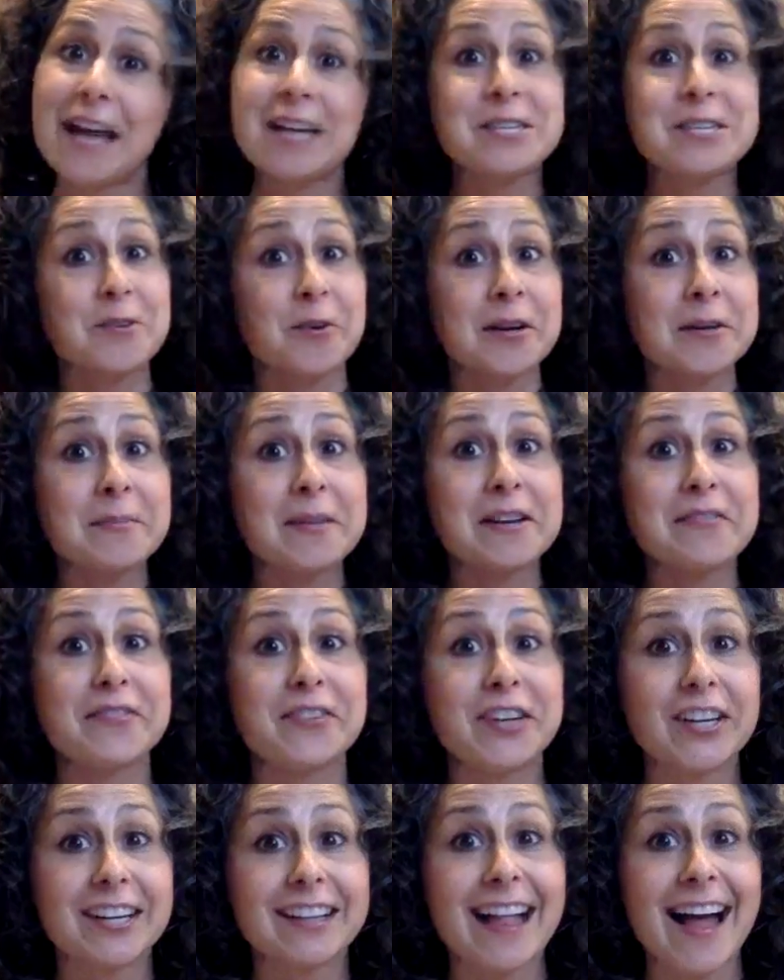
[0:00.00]
and join me
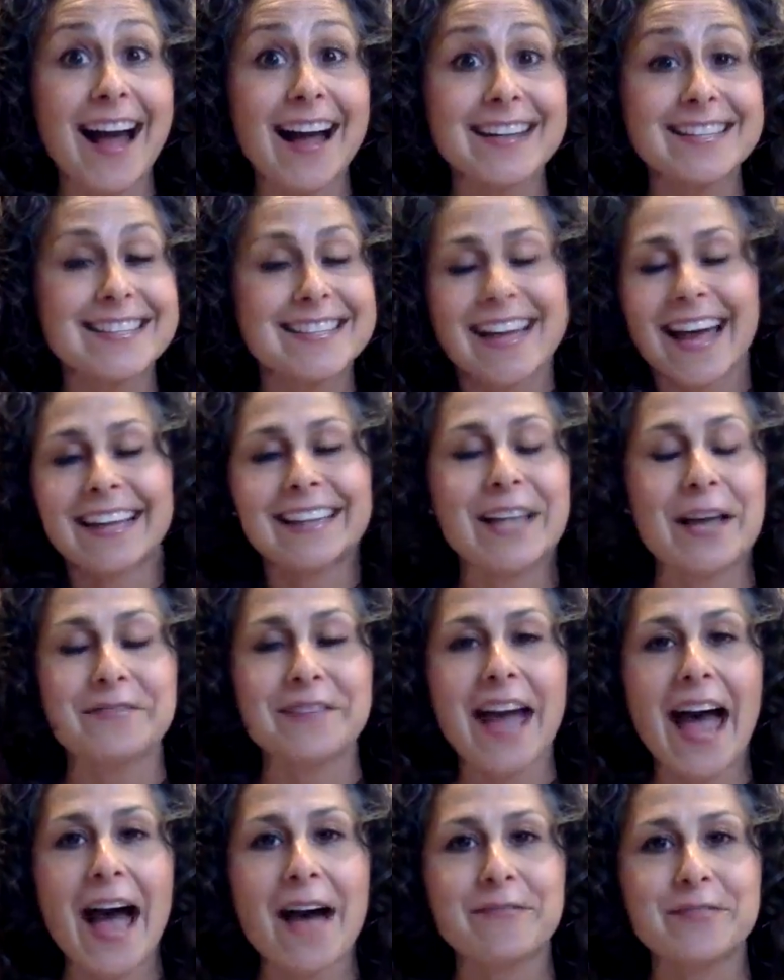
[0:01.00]
for a class. I'd love
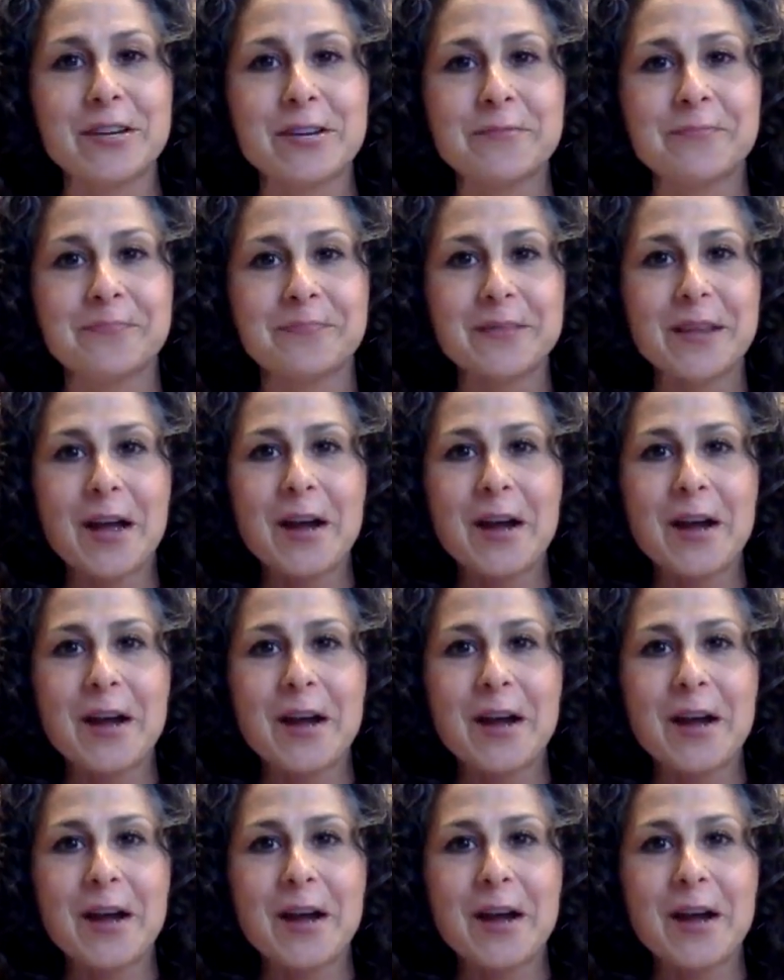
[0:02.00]
to have you.